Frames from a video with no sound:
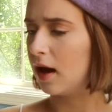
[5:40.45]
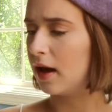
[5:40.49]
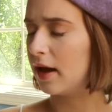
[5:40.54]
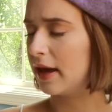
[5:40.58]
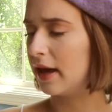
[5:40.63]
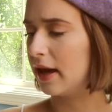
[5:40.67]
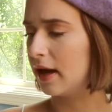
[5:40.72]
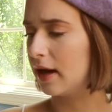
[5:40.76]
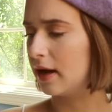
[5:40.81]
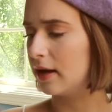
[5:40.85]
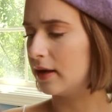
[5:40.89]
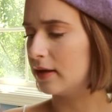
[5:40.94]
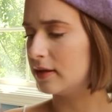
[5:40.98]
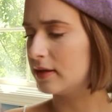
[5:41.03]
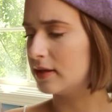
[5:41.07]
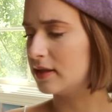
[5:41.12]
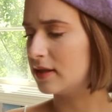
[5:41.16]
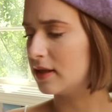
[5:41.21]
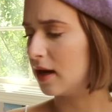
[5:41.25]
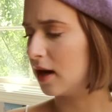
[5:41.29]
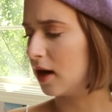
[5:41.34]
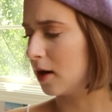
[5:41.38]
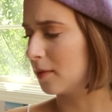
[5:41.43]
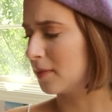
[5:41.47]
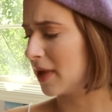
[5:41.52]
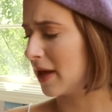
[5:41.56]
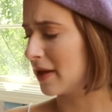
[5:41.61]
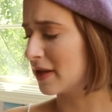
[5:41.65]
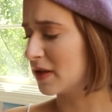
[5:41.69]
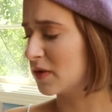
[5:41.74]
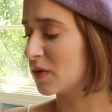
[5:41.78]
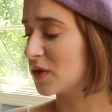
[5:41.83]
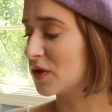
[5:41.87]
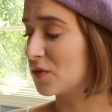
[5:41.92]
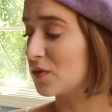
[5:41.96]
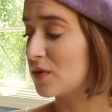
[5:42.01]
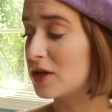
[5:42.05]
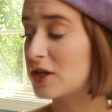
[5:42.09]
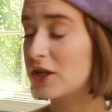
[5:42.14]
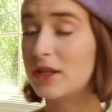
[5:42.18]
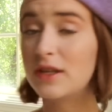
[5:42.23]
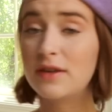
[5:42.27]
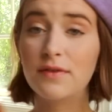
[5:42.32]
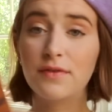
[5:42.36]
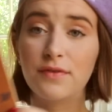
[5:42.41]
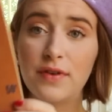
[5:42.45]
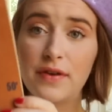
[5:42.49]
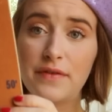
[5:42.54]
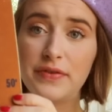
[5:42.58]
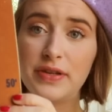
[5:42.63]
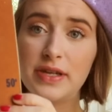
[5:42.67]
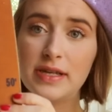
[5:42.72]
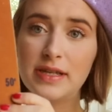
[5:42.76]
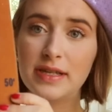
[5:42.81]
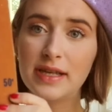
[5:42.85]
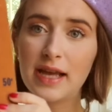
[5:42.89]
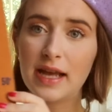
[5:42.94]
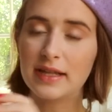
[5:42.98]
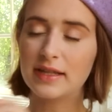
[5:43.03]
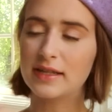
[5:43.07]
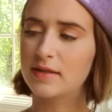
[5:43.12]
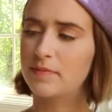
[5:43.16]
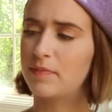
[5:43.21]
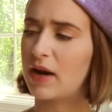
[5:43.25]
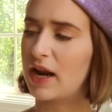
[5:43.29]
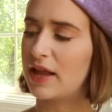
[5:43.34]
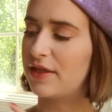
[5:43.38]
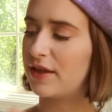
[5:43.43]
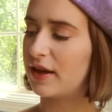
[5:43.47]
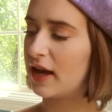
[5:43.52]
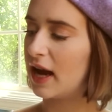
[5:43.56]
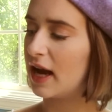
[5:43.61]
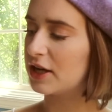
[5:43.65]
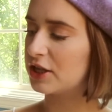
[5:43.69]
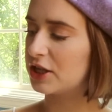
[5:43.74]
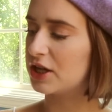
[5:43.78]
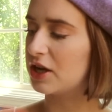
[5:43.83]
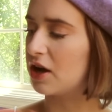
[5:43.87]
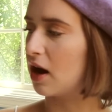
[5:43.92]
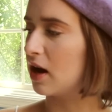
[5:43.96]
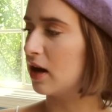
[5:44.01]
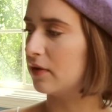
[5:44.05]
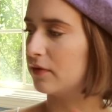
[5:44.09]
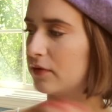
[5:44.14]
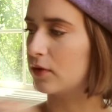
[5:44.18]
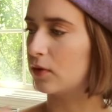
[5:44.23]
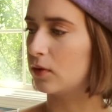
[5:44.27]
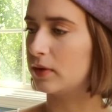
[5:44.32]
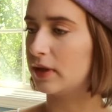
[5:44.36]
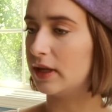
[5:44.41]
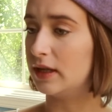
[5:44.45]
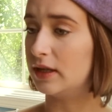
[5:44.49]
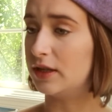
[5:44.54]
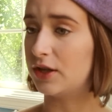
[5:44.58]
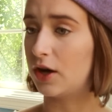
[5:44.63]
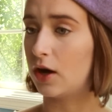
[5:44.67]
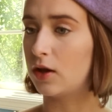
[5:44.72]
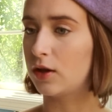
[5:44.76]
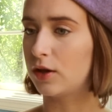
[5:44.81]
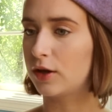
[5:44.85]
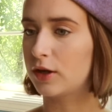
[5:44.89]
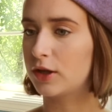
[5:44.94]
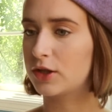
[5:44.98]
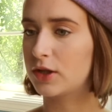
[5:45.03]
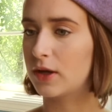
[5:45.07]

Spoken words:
And yeah, this was originally 50 cents, but I think I actually got it for only $1.